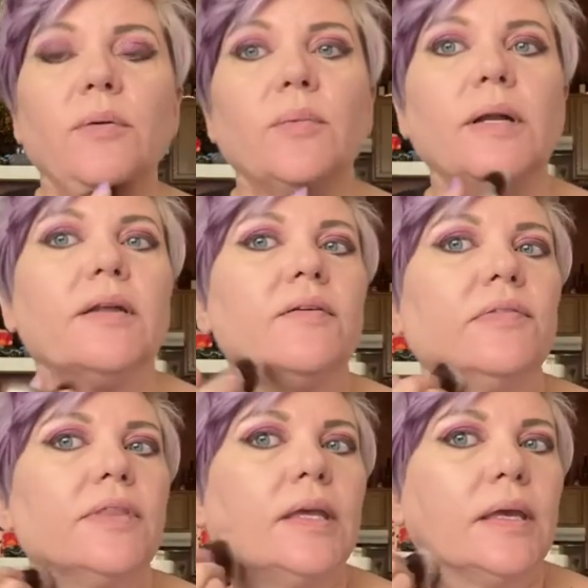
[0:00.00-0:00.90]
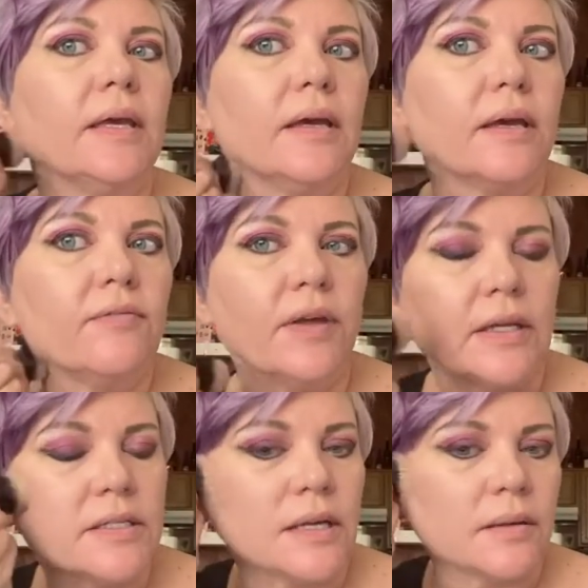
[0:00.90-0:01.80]
one of the
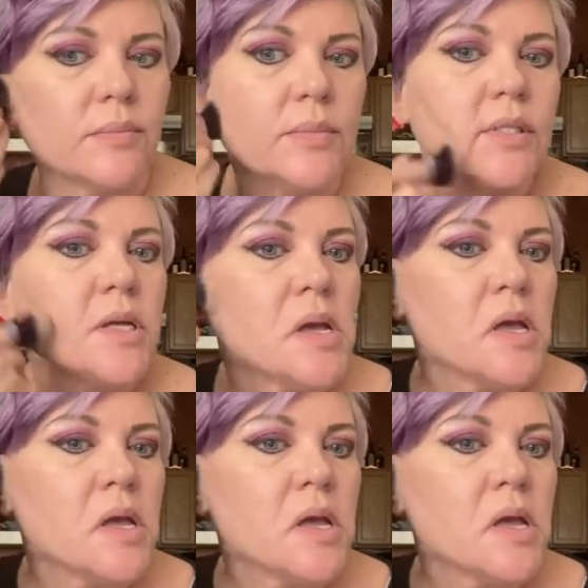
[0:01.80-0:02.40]
victims,